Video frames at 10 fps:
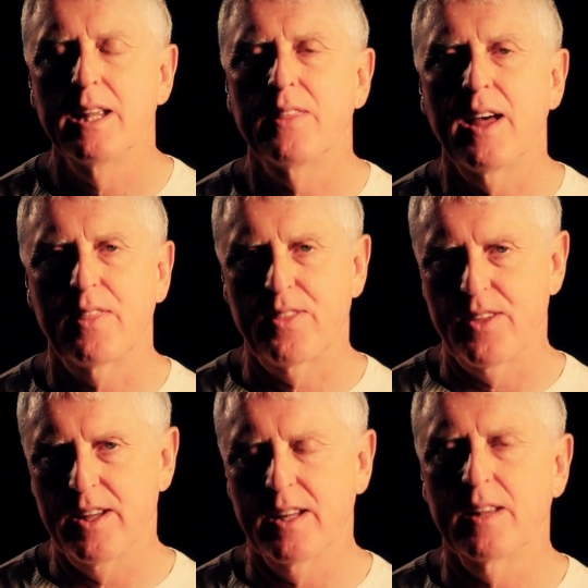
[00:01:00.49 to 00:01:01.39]
that
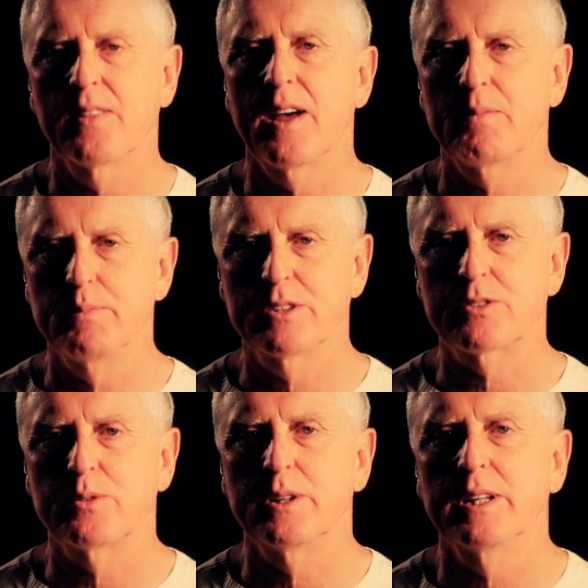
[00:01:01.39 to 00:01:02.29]
thing, that
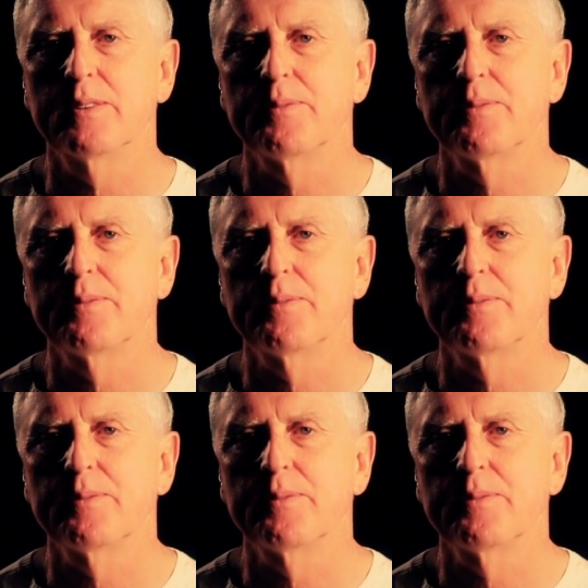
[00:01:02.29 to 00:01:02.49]
mystery.